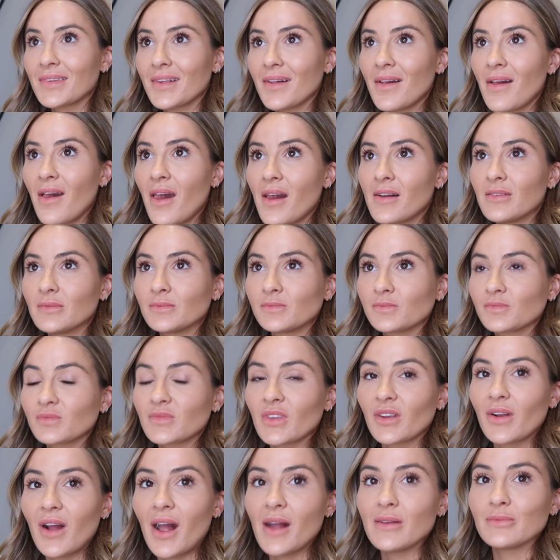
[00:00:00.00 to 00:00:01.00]
Yeah,
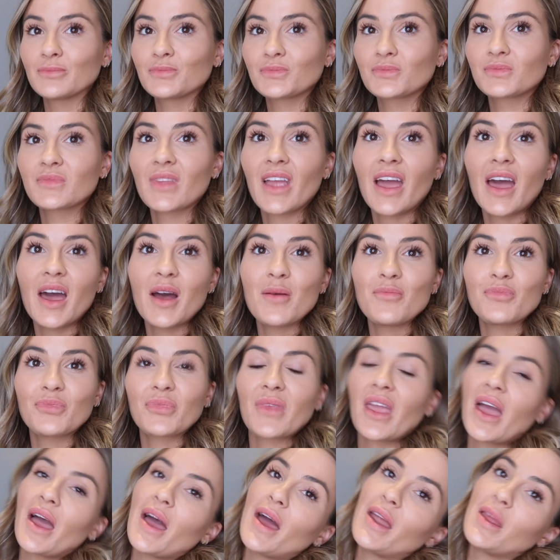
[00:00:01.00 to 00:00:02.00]
Okay.
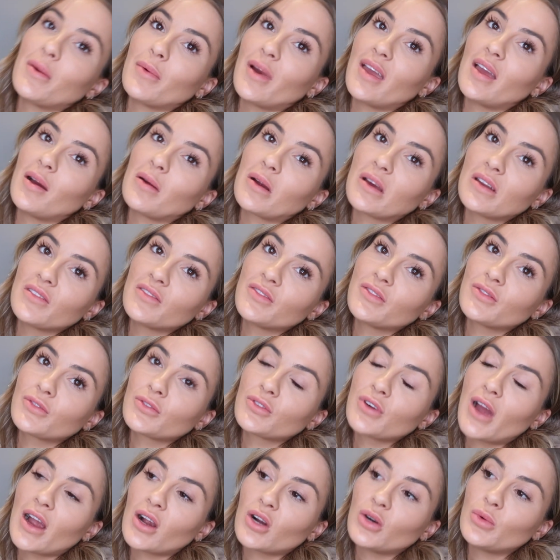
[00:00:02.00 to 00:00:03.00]
Um, anyway, I'm going to
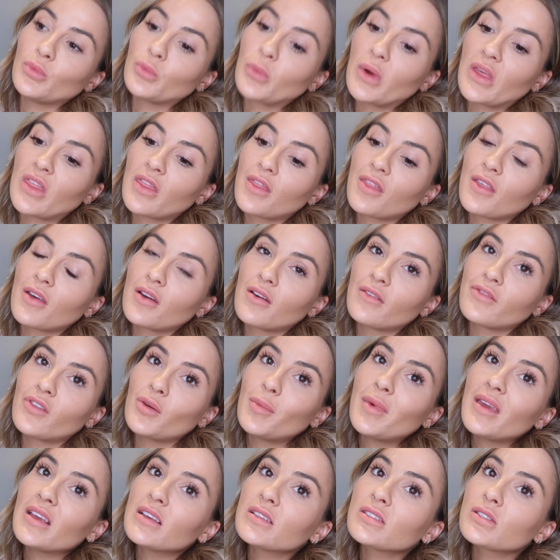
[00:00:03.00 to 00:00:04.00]
crack on with
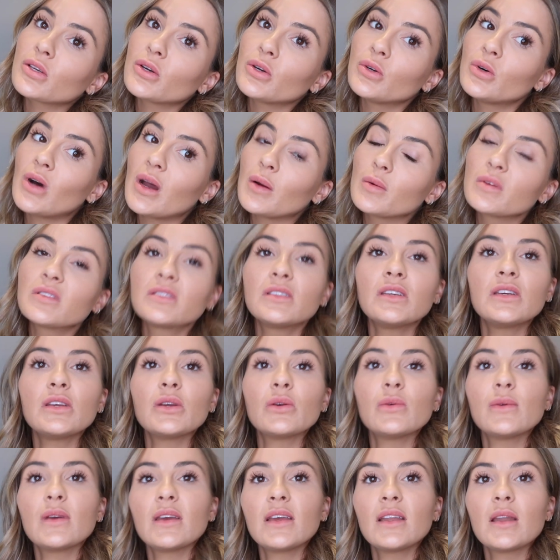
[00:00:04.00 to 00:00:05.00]
filming so I will see
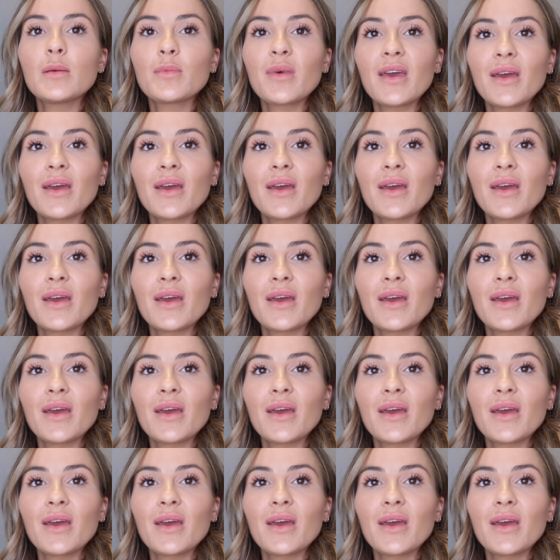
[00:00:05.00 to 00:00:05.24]
you in a